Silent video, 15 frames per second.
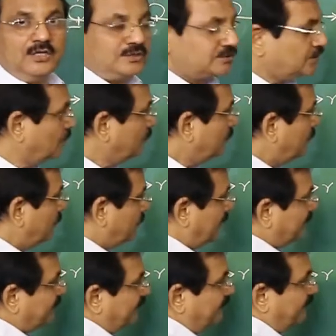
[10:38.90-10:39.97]
So, what
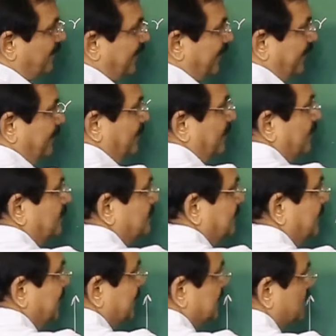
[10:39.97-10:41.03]
we find,
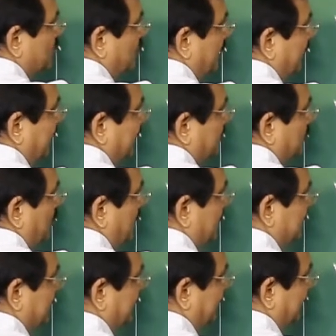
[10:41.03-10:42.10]
these two
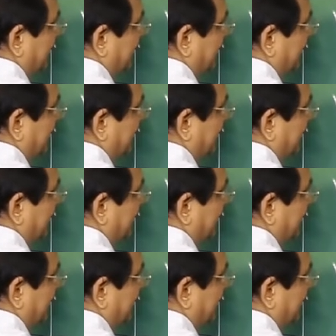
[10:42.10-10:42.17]
electrons and